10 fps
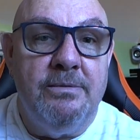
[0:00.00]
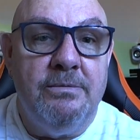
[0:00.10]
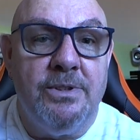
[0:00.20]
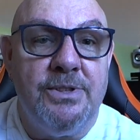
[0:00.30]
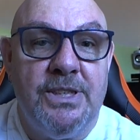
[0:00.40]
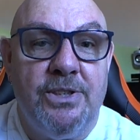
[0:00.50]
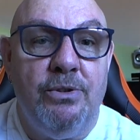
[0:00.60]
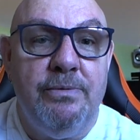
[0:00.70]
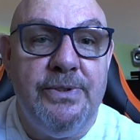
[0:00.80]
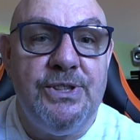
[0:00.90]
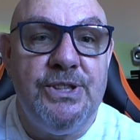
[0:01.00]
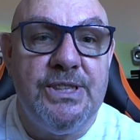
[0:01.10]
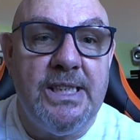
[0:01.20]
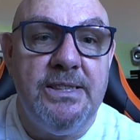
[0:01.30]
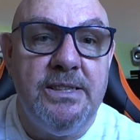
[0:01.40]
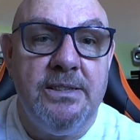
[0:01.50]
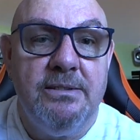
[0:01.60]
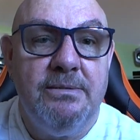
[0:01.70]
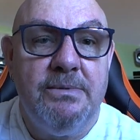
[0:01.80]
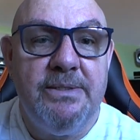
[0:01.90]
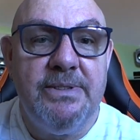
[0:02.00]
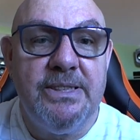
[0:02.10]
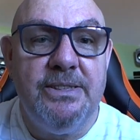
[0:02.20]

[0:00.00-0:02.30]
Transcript: what's it called, Vicious Ant, whatever they're